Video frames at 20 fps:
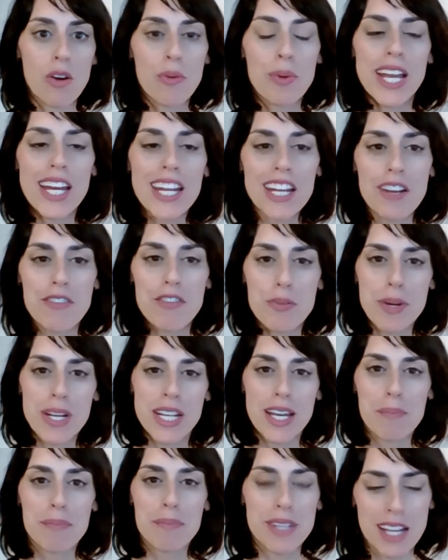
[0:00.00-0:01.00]
are we getting
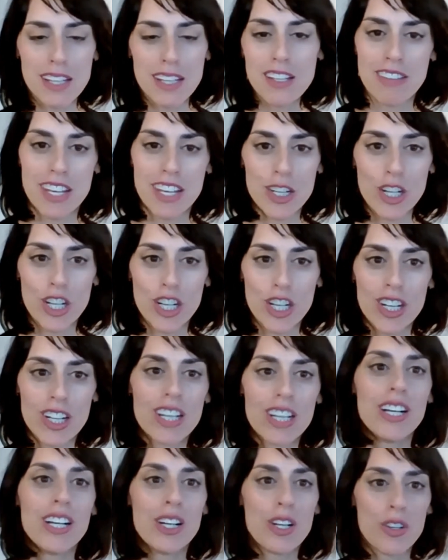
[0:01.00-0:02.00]
everybody up the elevator,
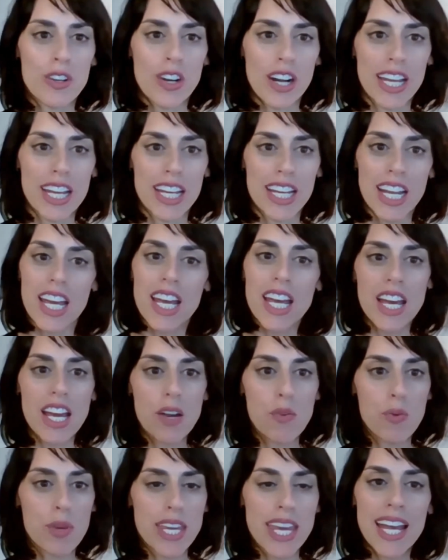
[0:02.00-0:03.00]
mm-hmm. right?
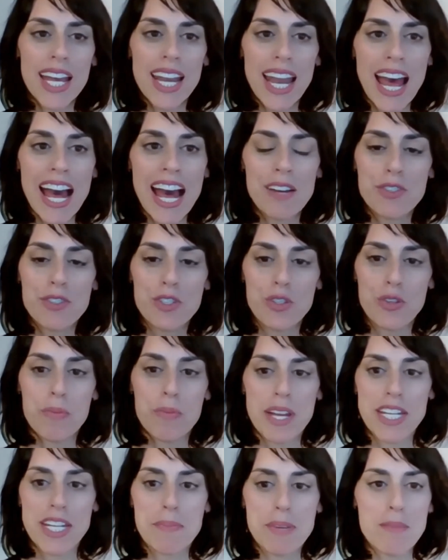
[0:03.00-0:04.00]
We can't have too
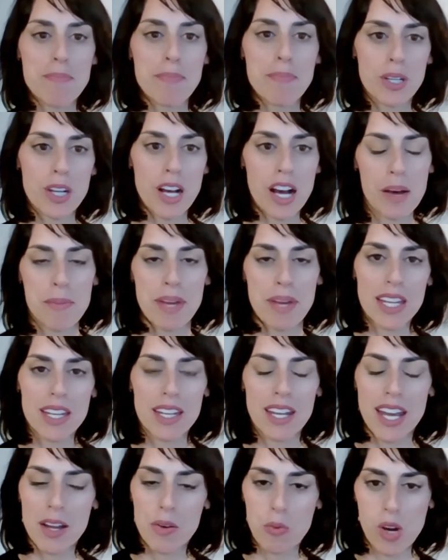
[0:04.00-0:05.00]
many people come
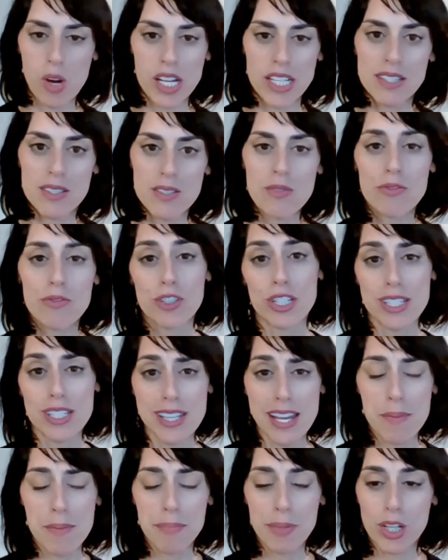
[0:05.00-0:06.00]
in at once, for
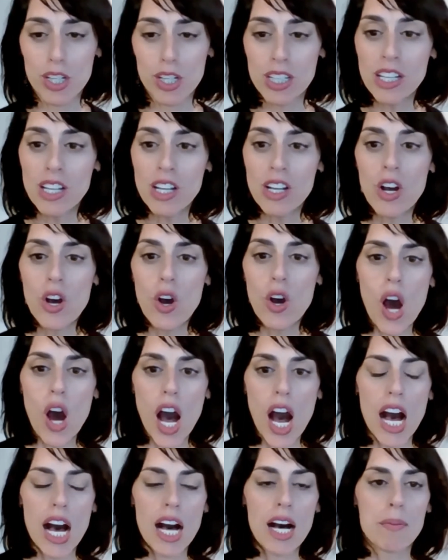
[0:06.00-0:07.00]
example.
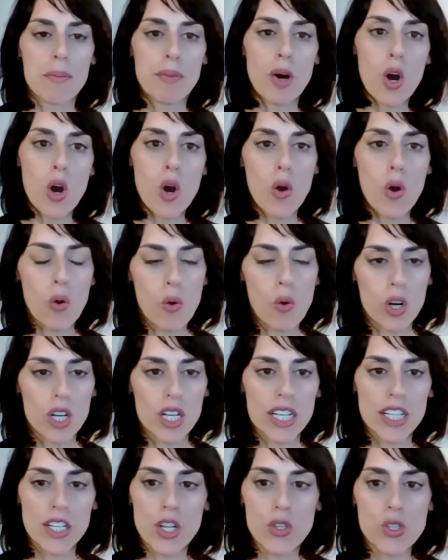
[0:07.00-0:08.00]

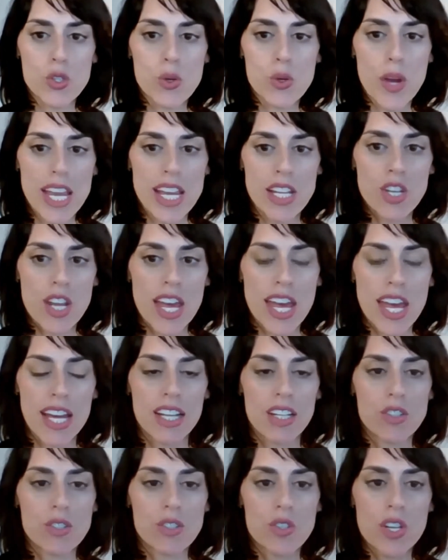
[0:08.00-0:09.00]
Or,
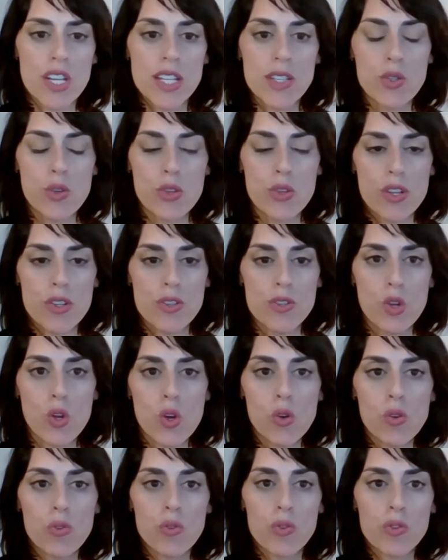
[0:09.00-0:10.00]
so there's a
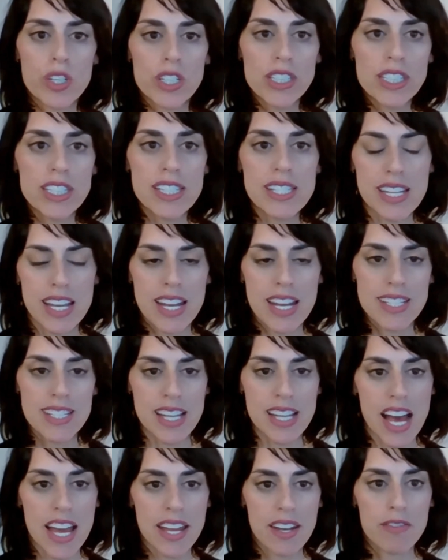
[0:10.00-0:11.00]
whole real estate
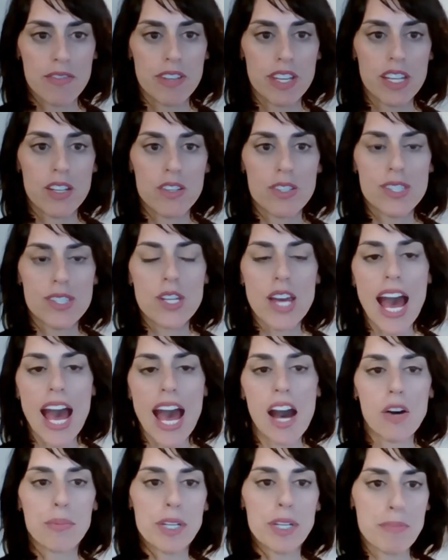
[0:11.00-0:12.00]
side of it as to
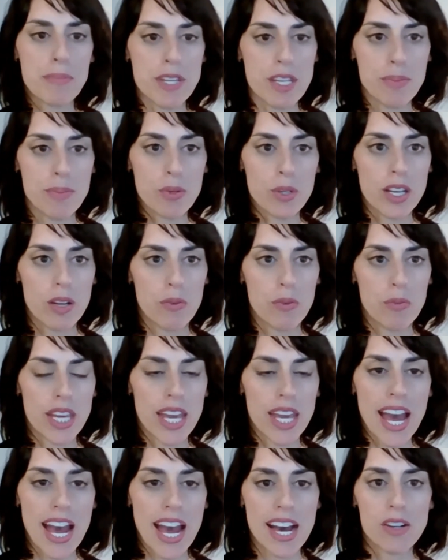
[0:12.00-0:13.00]
how many people can we
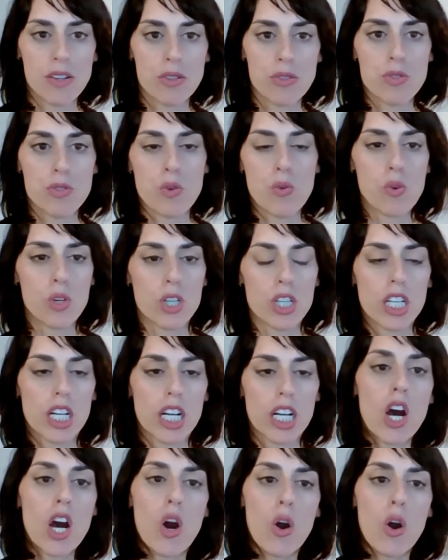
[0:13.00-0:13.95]
house, or